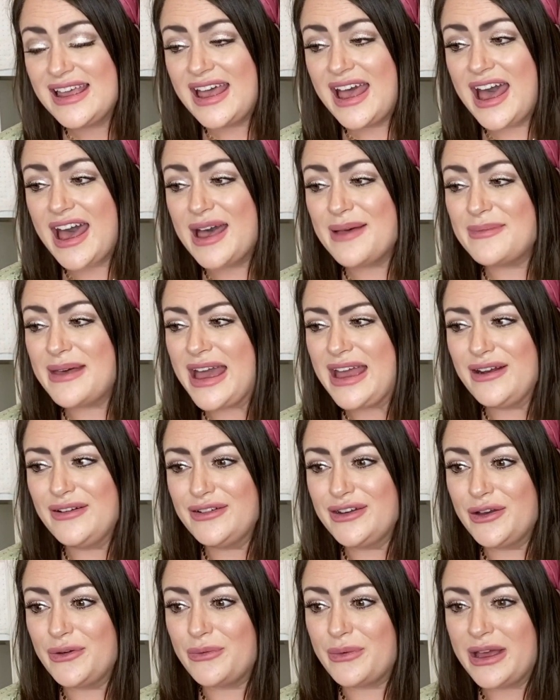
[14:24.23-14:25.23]
I don't
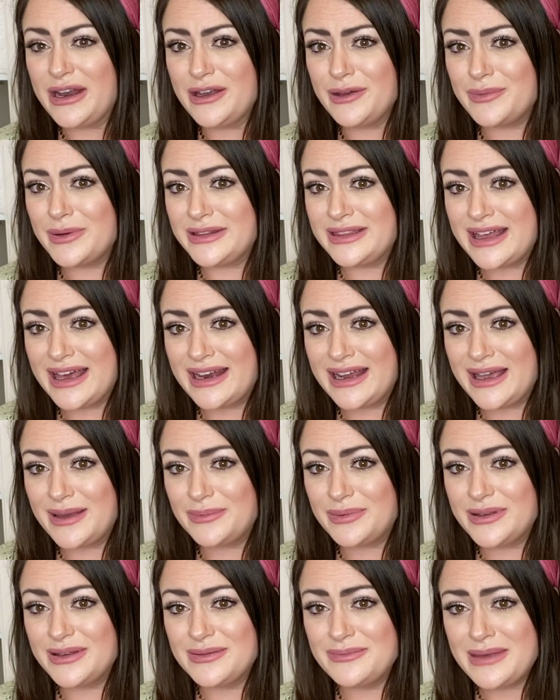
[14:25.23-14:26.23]
know when I'll put that
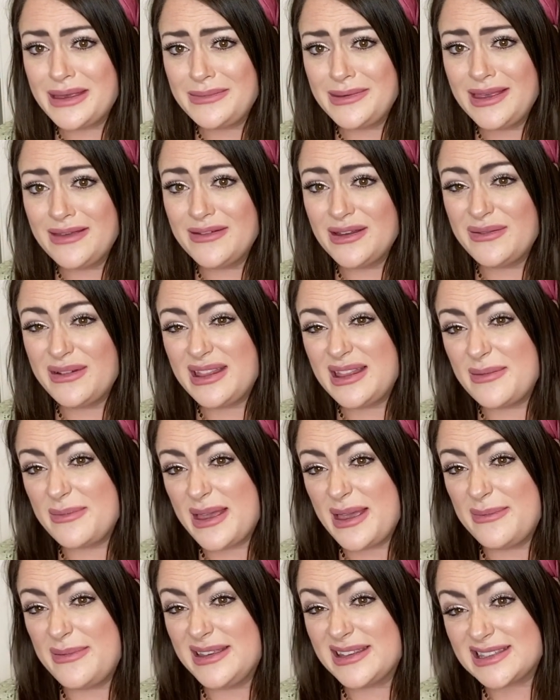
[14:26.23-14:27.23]
up, maybe even when the
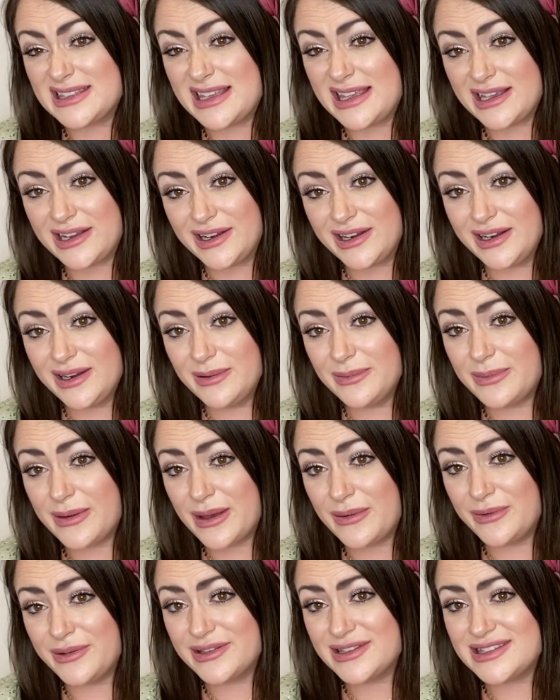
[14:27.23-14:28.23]
baby's here,
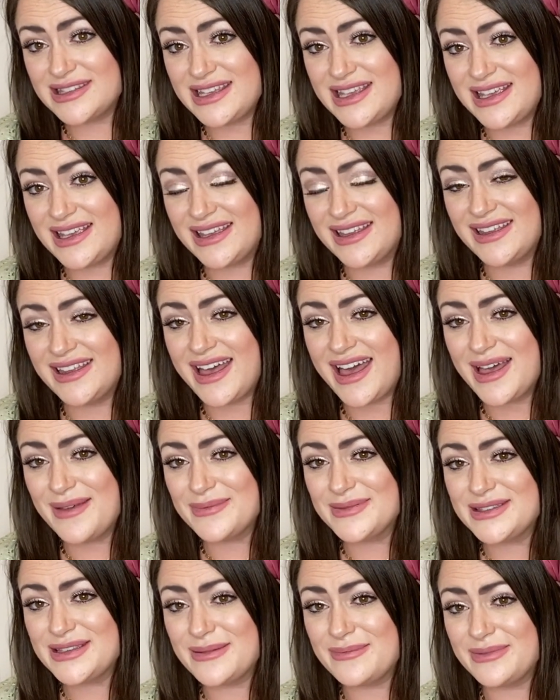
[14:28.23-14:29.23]
but we'll see.
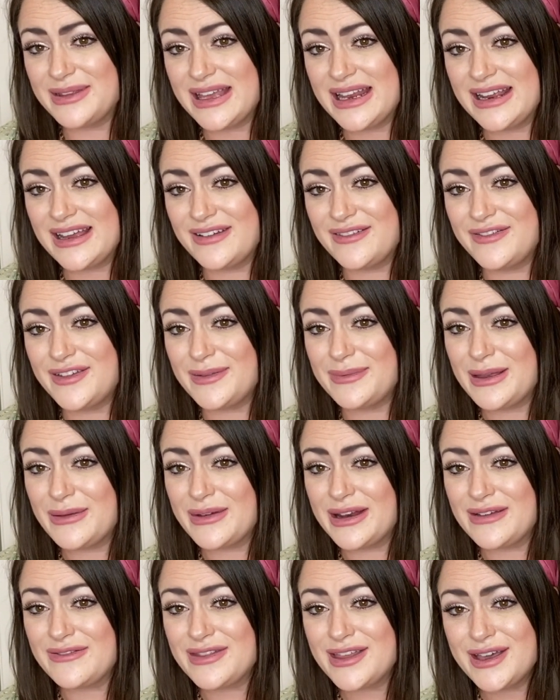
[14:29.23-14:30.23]
So I'm planning on filming
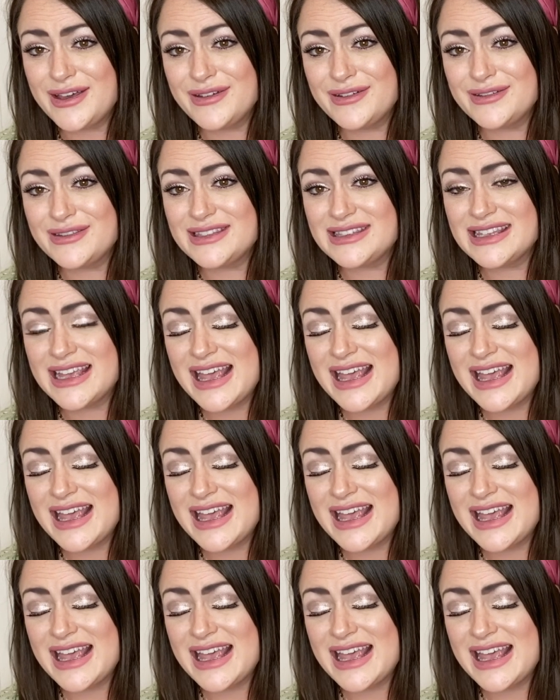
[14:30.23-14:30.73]
one of those.